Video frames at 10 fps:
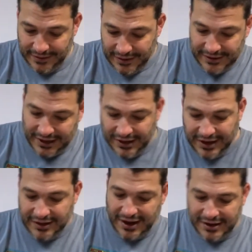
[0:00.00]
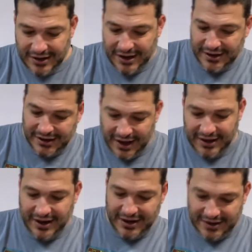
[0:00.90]
No, no, no, no, no, no,
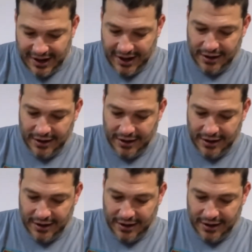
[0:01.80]
no, no.